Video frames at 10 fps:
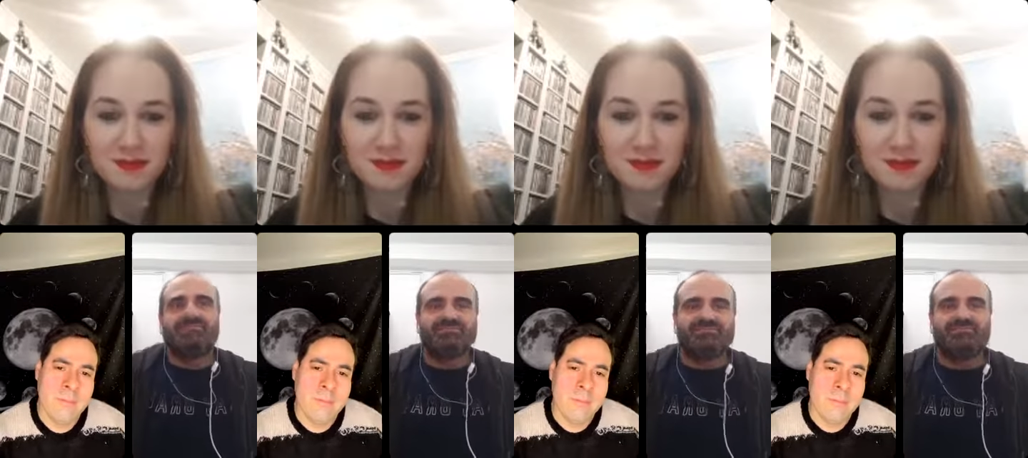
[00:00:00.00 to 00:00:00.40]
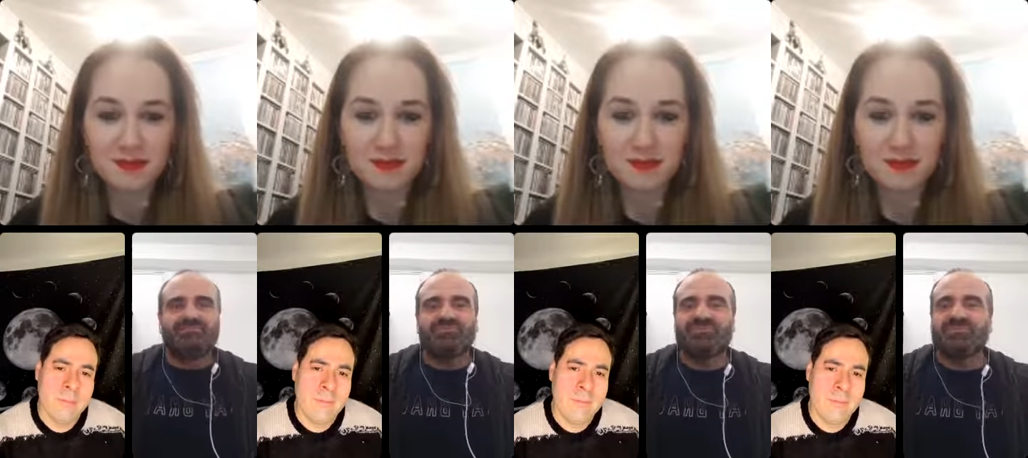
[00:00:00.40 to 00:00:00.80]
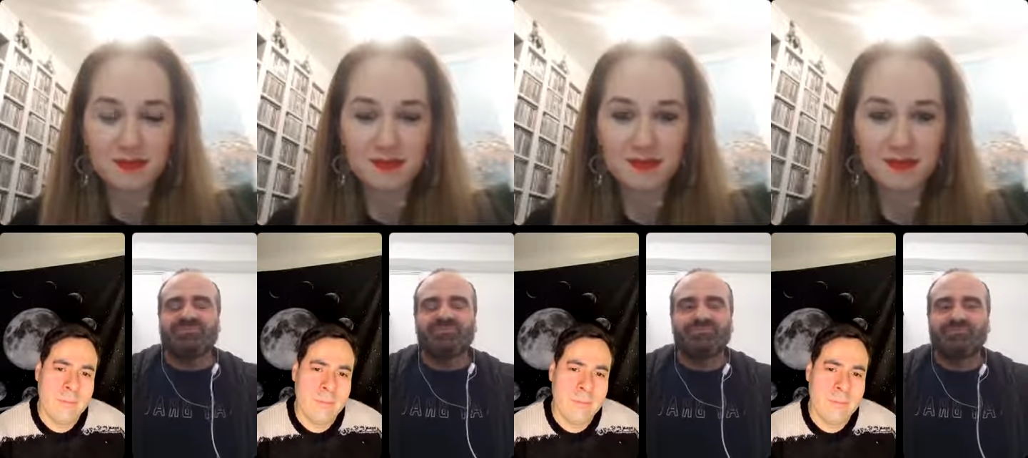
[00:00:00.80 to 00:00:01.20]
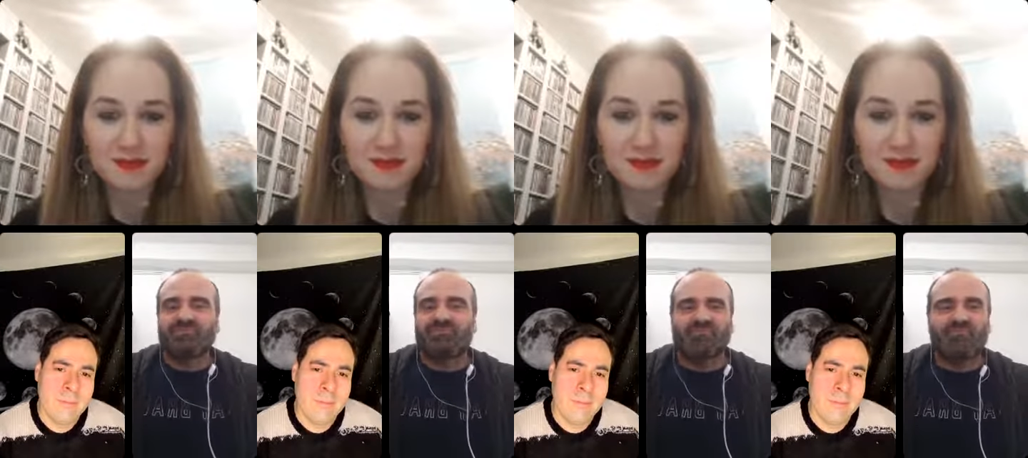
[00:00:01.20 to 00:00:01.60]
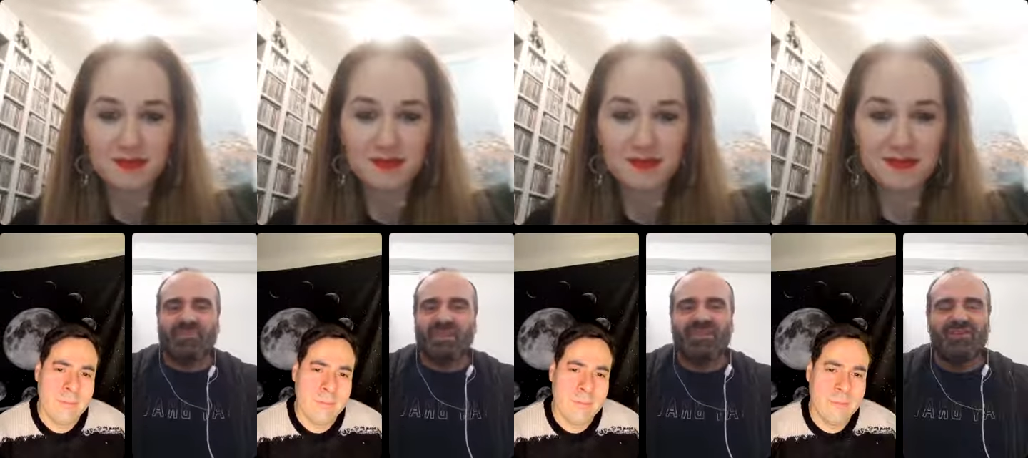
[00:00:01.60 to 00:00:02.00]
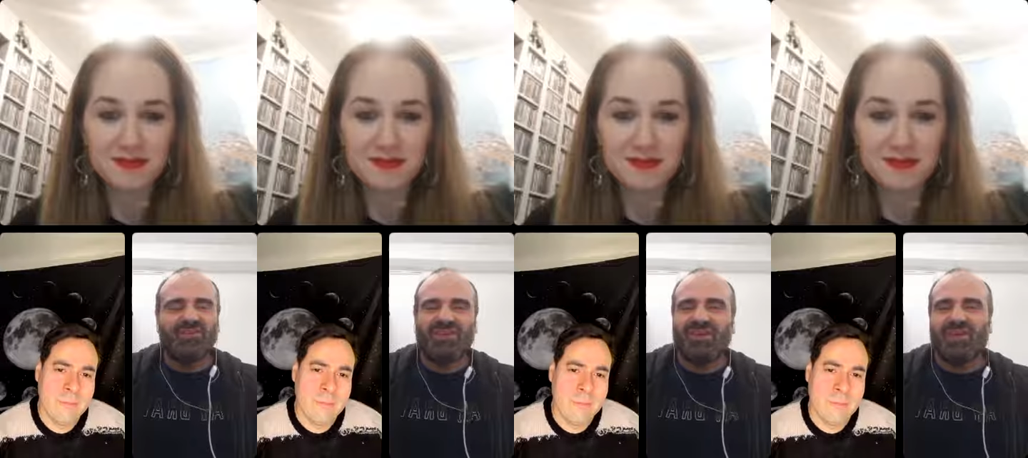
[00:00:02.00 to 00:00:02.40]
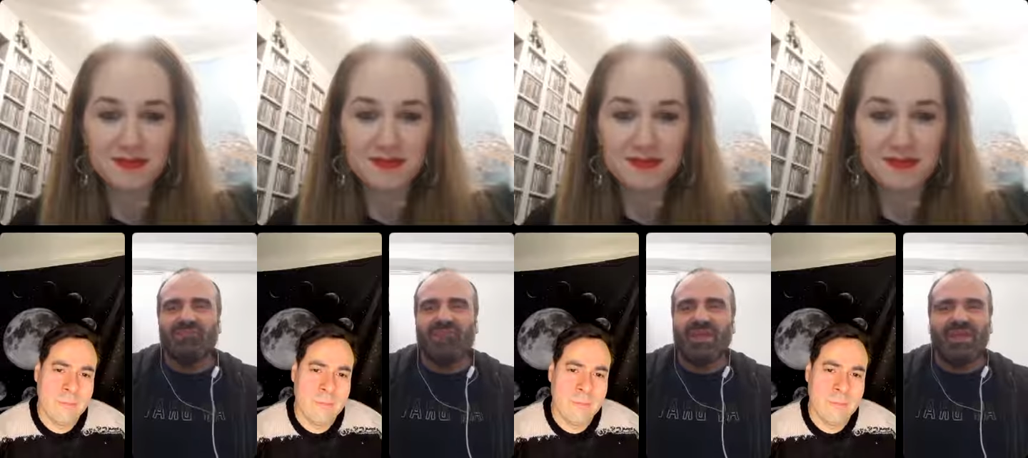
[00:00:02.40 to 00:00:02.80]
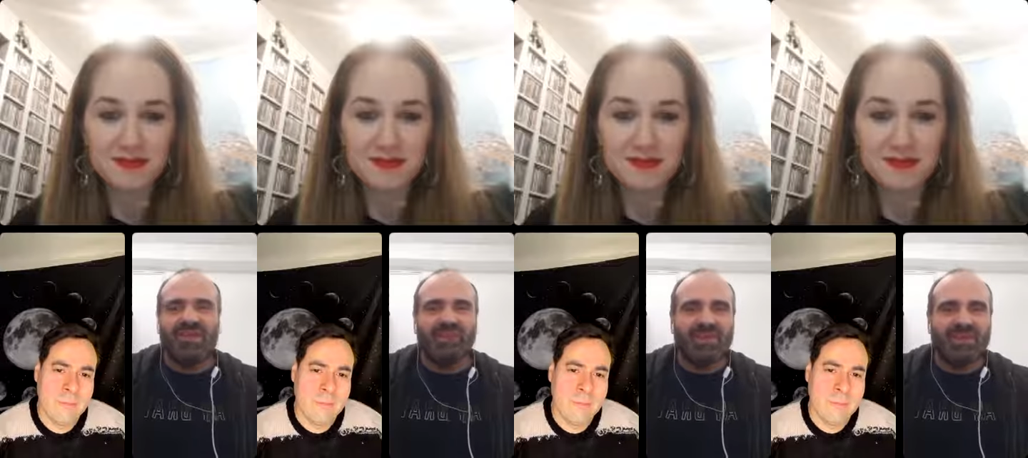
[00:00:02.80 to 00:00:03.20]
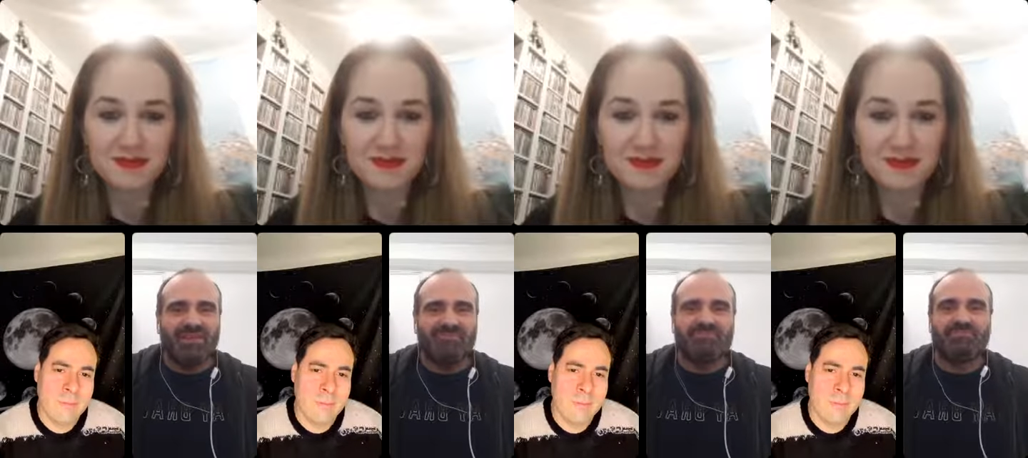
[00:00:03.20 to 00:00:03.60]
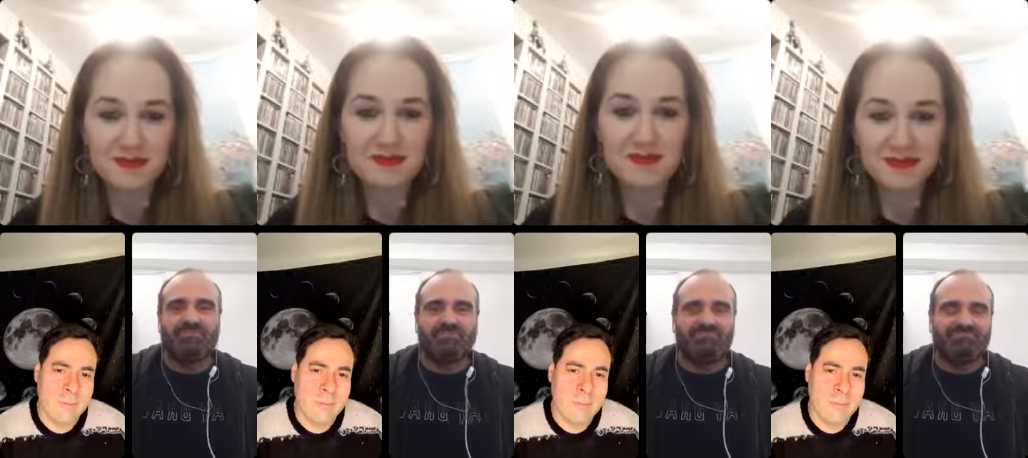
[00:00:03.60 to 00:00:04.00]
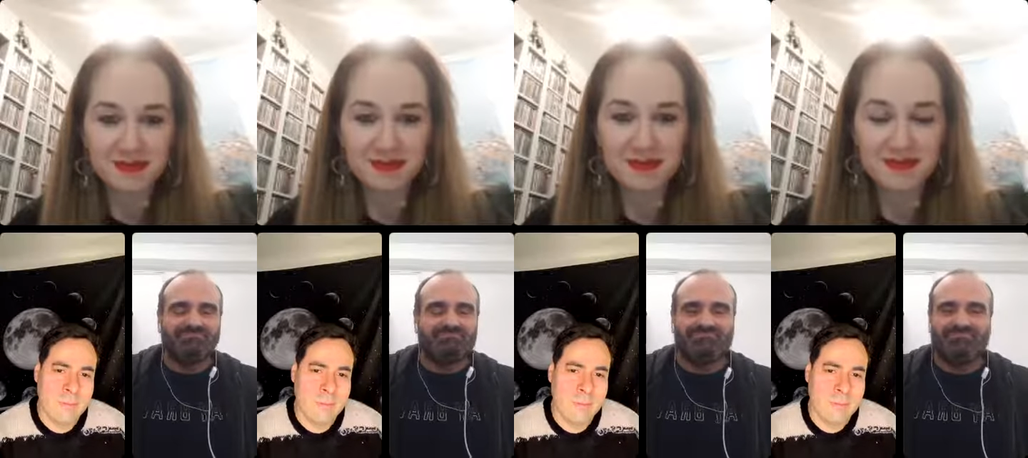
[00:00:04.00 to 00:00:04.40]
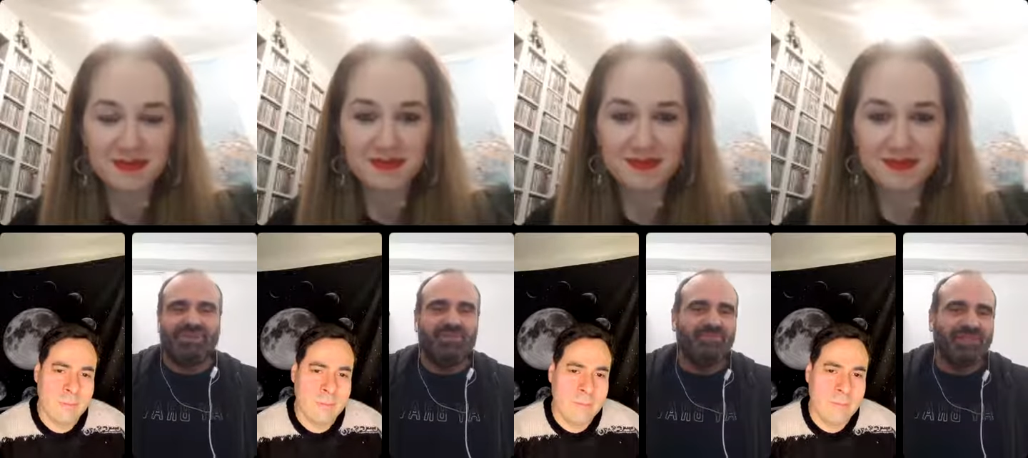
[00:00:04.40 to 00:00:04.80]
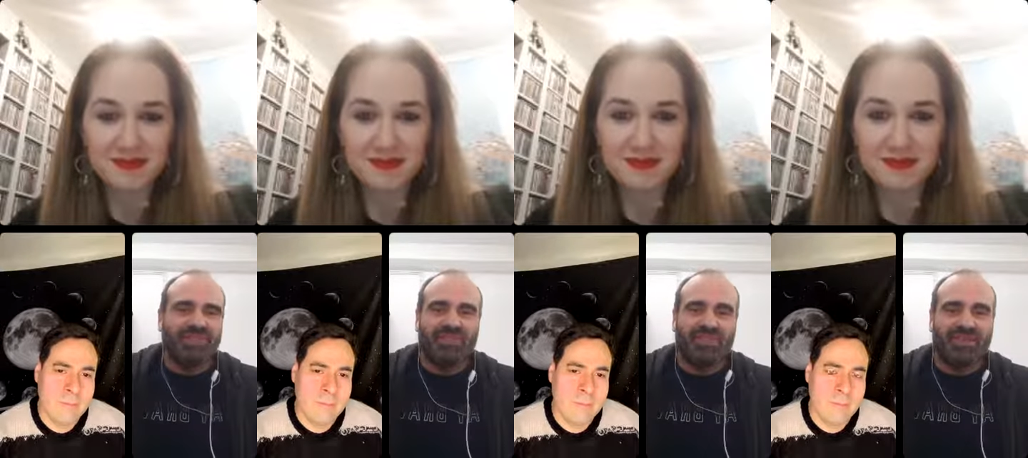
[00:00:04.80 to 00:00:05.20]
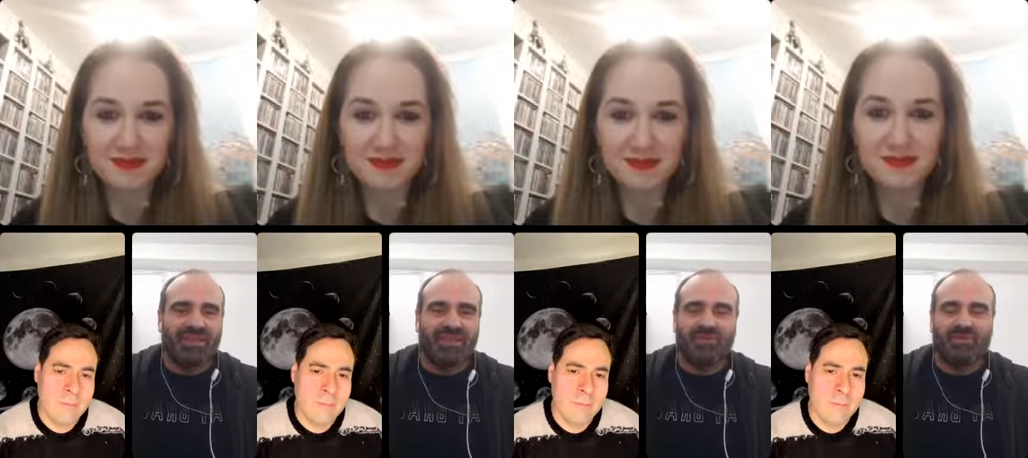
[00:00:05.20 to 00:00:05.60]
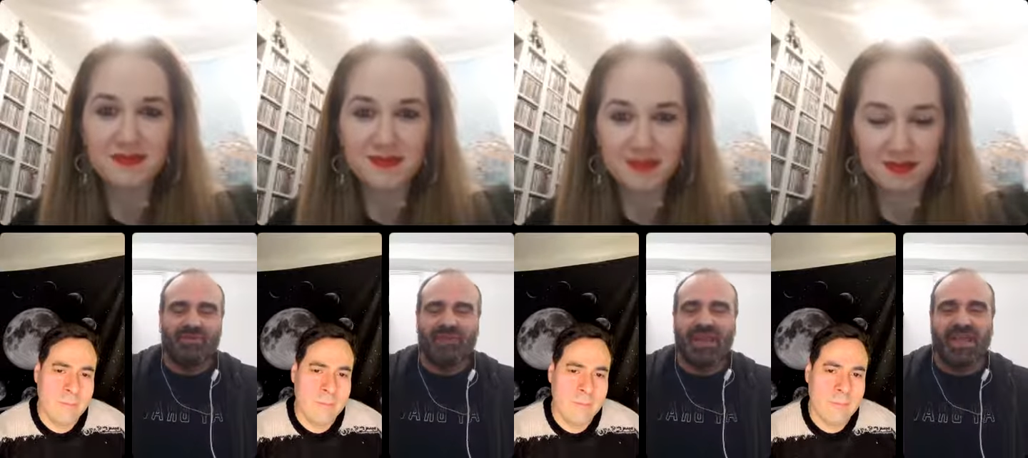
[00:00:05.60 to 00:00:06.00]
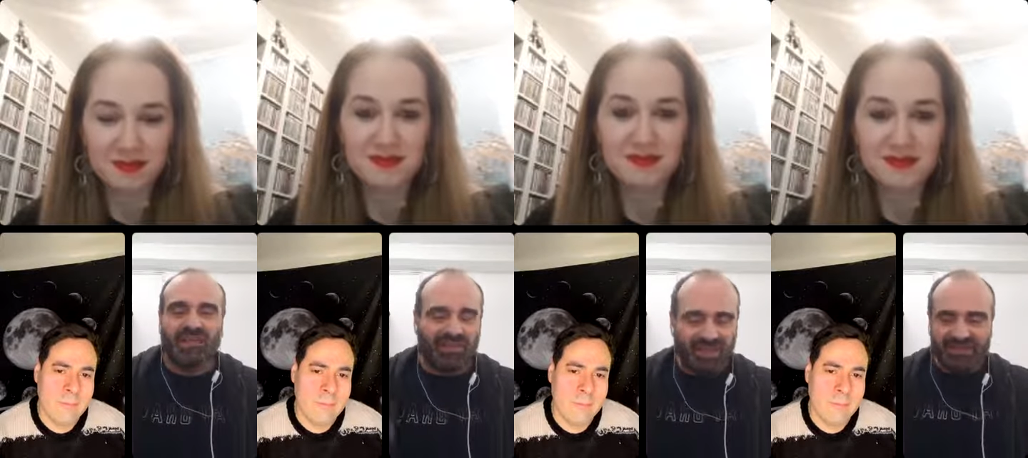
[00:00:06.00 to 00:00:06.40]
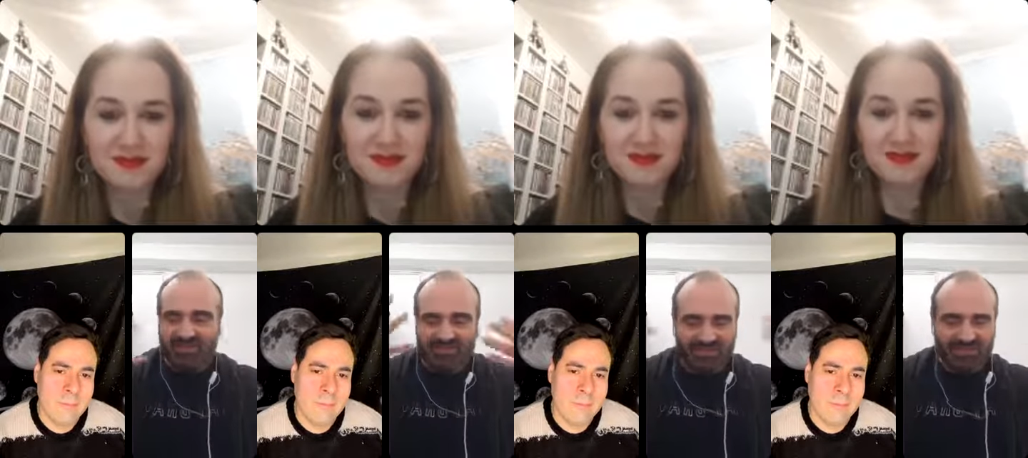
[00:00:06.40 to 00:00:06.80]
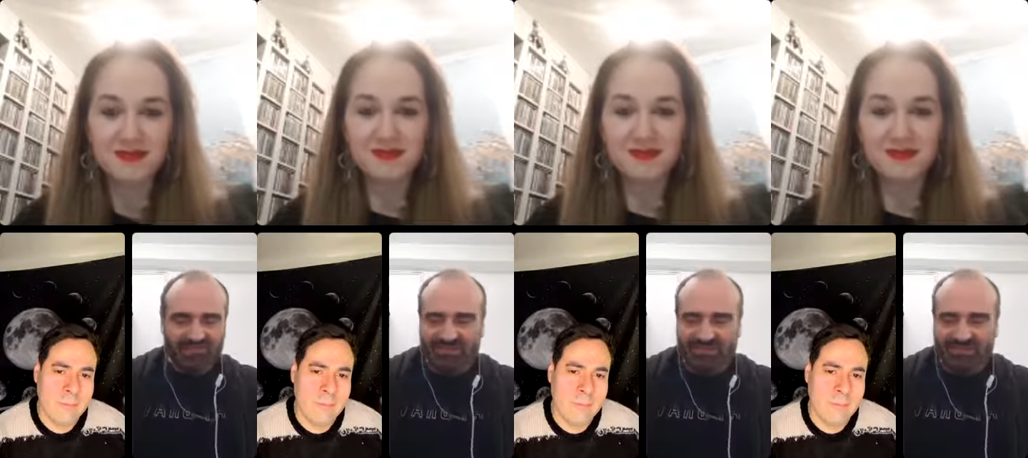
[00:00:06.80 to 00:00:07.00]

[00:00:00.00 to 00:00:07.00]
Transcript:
Speaker 1: Mm. Um, there are many, many people, I think, out there. When I think, you just